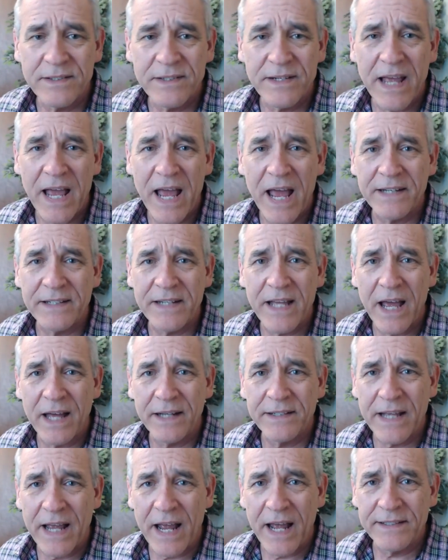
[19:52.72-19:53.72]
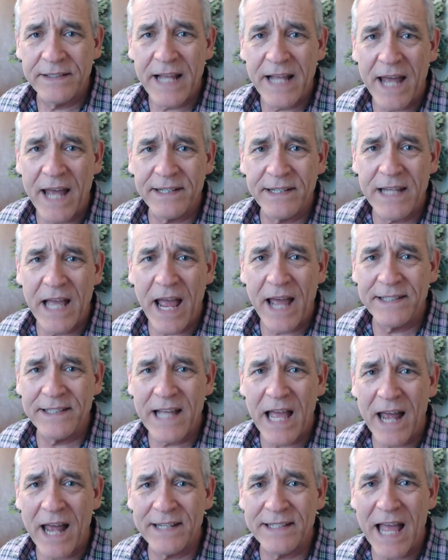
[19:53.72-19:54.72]
na na na na na
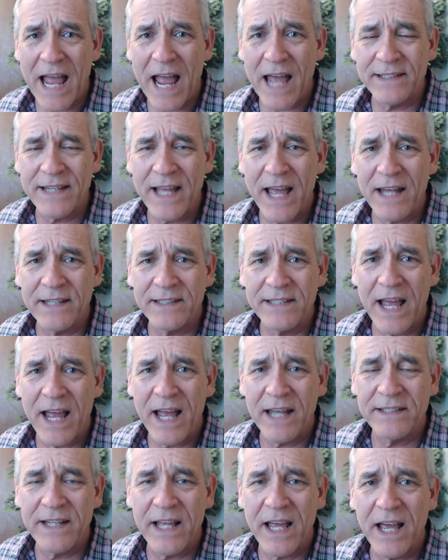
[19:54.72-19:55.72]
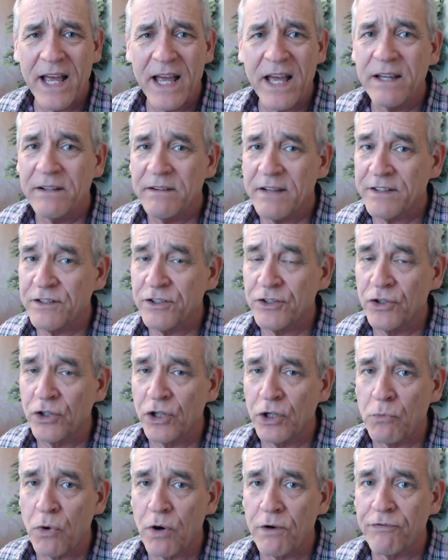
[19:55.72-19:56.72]
na na na na na. You have to do it a
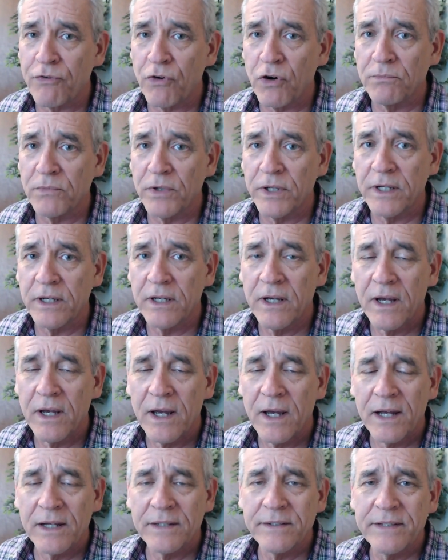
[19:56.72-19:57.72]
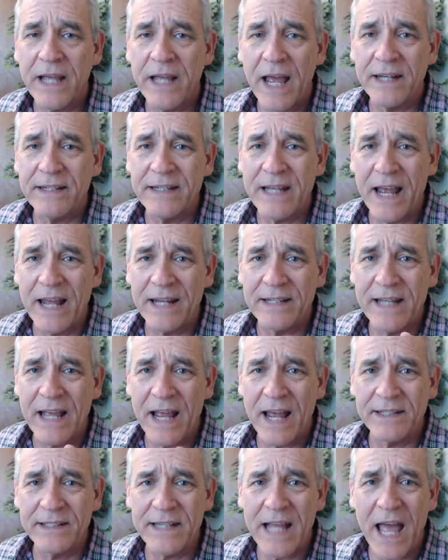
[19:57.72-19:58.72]
little more firmly. Na na
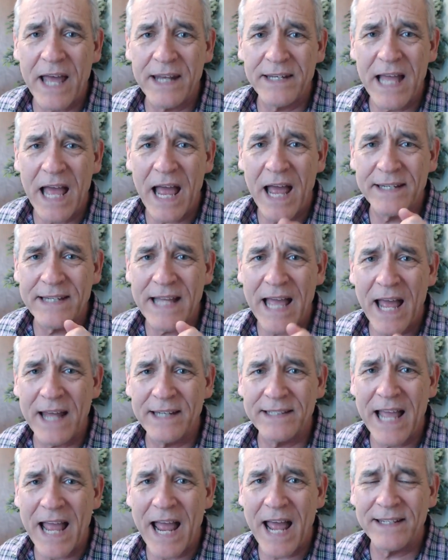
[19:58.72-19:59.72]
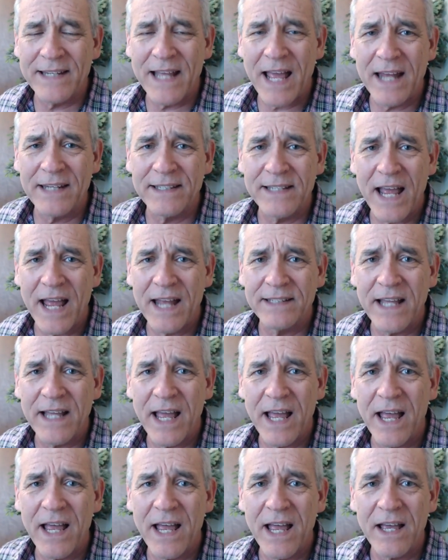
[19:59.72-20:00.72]
na na na na na na na
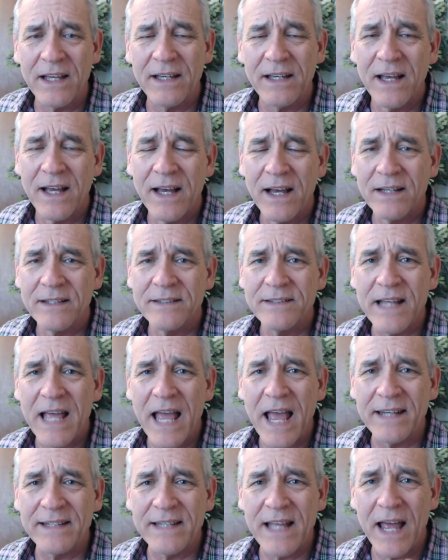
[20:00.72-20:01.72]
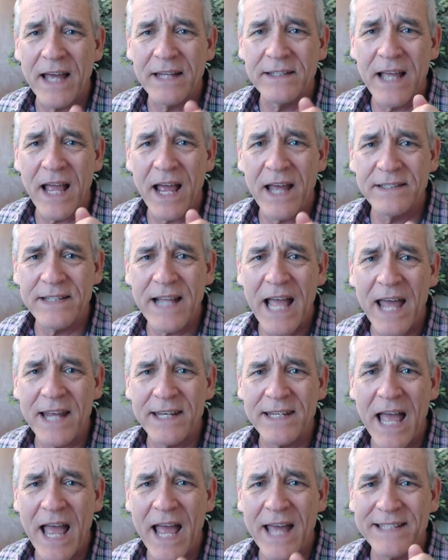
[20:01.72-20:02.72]
na. Na na na na na
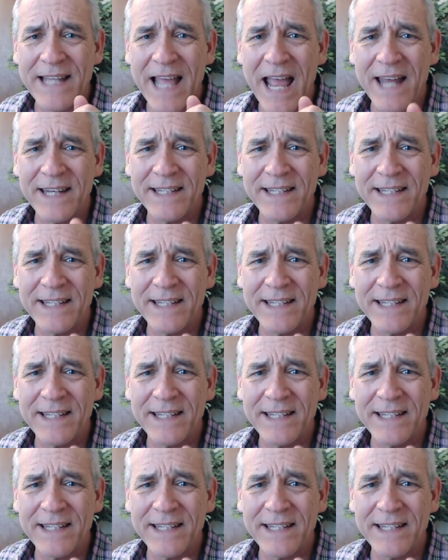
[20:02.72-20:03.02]
na na